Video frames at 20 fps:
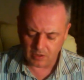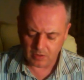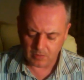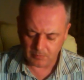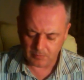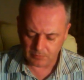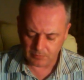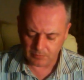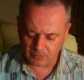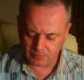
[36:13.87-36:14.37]

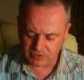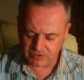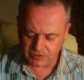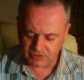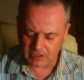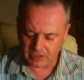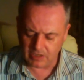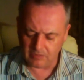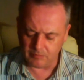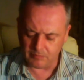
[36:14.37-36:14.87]

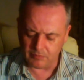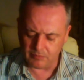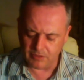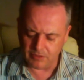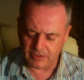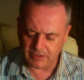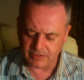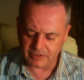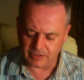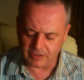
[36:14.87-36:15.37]
blood-stained
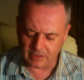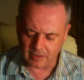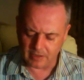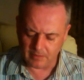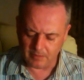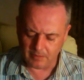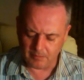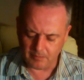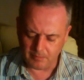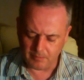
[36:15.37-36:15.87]
boots in
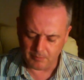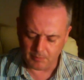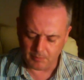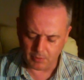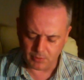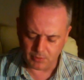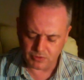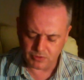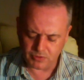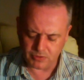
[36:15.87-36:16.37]
and
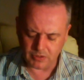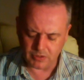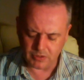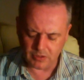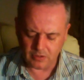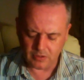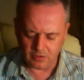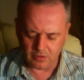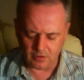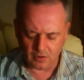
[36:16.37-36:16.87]
boasted
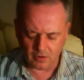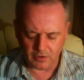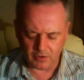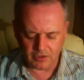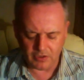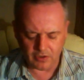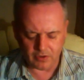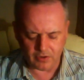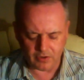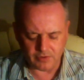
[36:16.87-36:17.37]
night
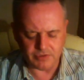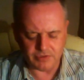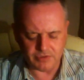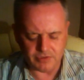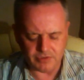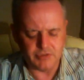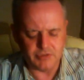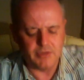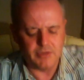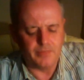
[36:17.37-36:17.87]

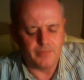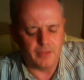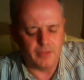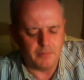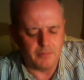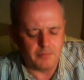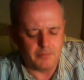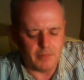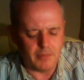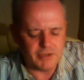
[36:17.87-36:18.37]
garters
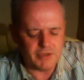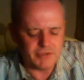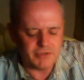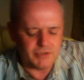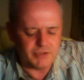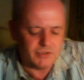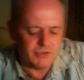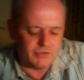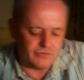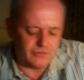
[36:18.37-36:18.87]
and
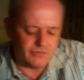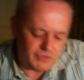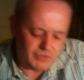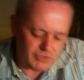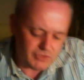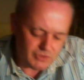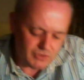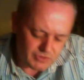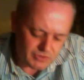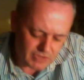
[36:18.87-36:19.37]
masses of
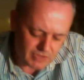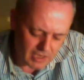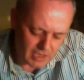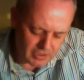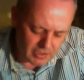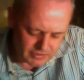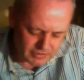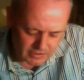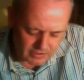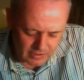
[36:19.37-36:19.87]
shoe
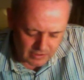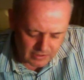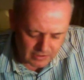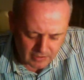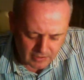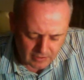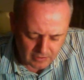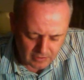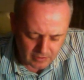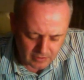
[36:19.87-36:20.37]
sets and
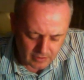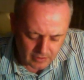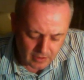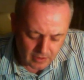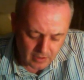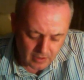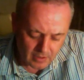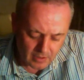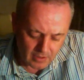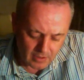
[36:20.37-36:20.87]
nickel
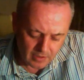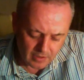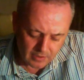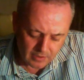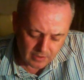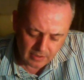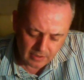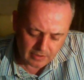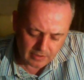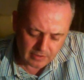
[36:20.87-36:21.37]

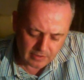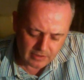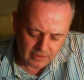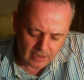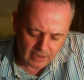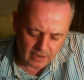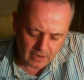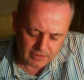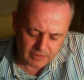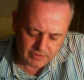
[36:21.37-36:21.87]

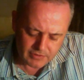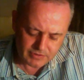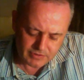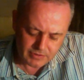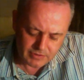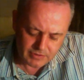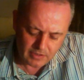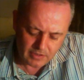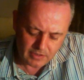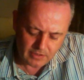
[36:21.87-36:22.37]
knacks
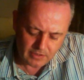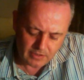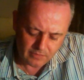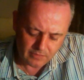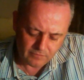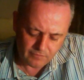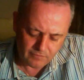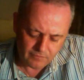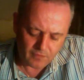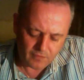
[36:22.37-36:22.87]

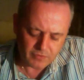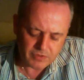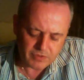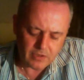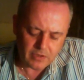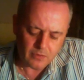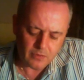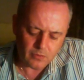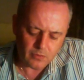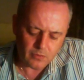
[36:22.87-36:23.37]
and
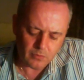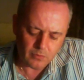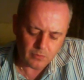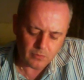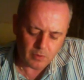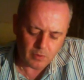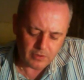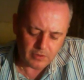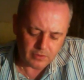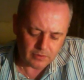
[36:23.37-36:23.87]
fodder, all
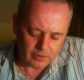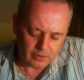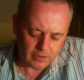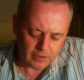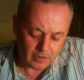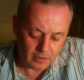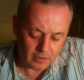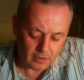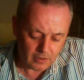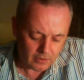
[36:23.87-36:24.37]
Michael, a
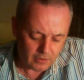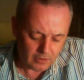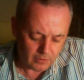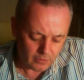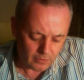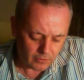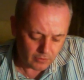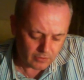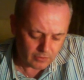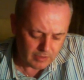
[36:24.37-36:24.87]

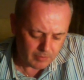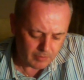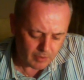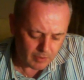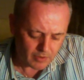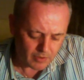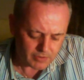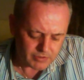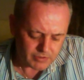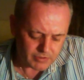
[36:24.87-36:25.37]
lovely
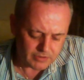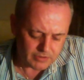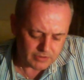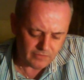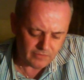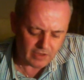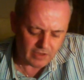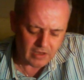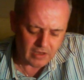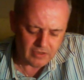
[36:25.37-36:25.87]
parson
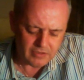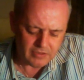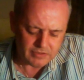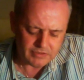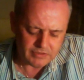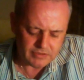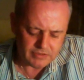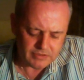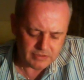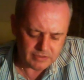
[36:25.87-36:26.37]
of
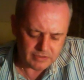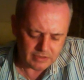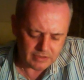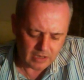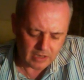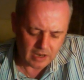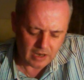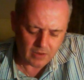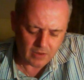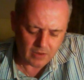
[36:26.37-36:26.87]
Kates
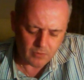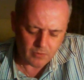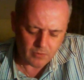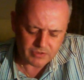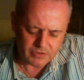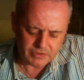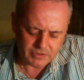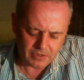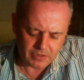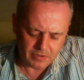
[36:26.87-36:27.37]
and
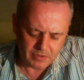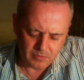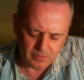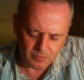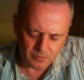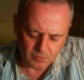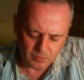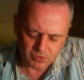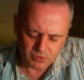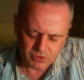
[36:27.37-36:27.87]
howitzer,
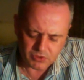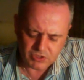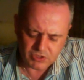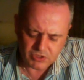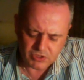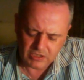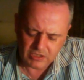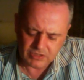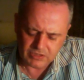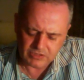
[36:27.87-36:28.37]

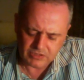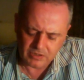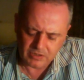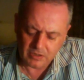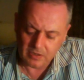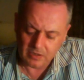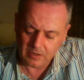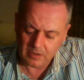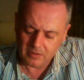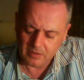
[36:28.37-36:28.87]
munchies and
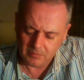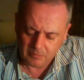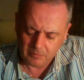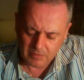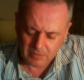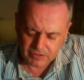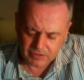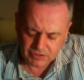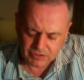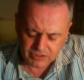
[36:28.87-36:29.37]

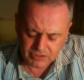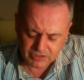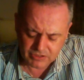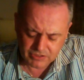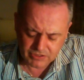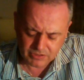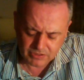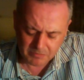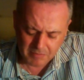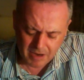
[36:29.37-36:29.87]
midges
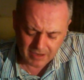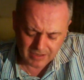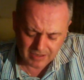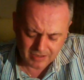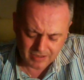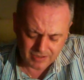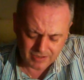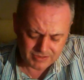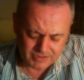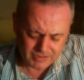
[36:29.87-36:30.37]
and
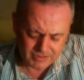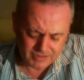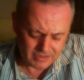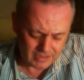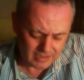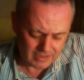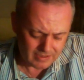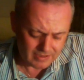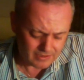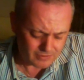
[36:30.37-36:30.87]
maggots,
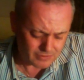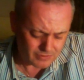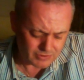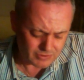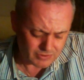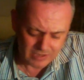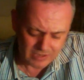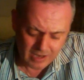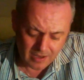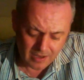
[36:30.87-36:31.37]

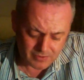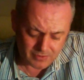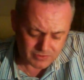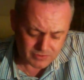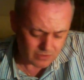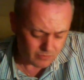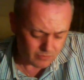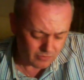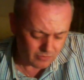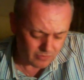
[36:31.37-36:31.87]
hills and
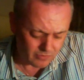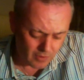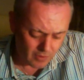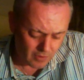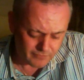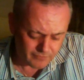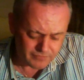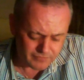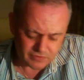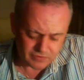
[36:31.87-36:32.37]
ells with
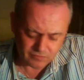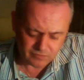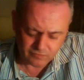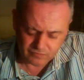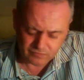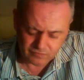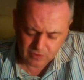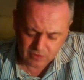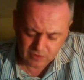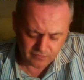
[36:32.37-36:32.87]
lofts,
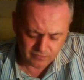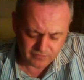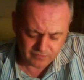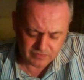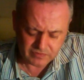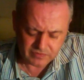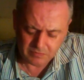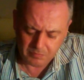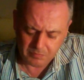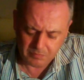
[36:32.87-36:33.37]

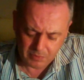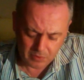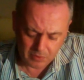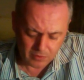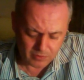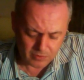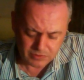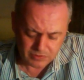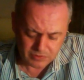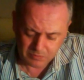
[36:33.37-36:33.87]
toffs and
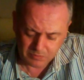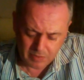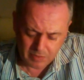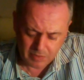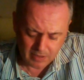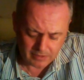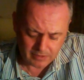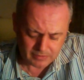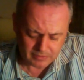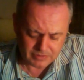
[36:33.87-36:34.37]
pleurs of
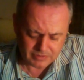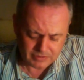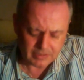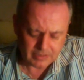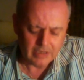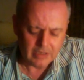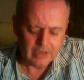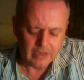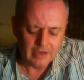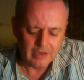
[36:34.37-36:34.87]
bells,
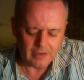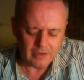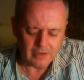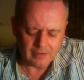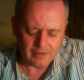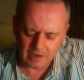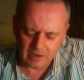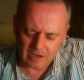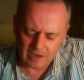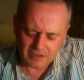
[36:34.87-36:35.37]
and
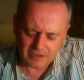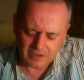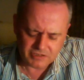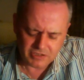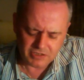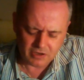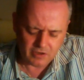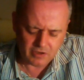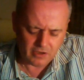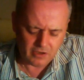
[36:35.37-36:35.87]
the last
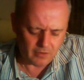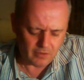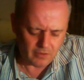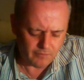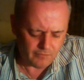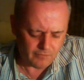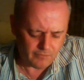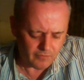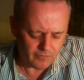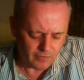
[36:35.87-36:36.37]
sight come
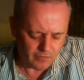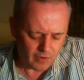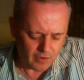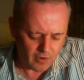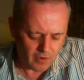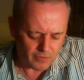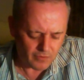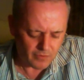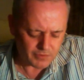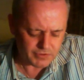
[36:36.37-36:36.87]
through the
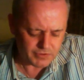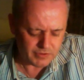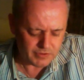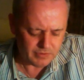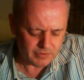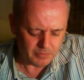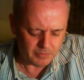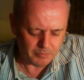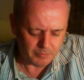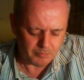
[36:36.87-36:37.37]
heart,
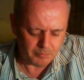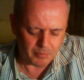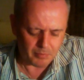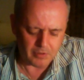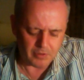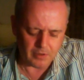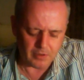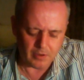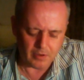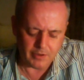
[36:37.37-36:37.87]

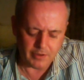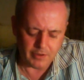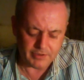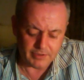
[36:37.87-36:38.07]
buckle-eyed,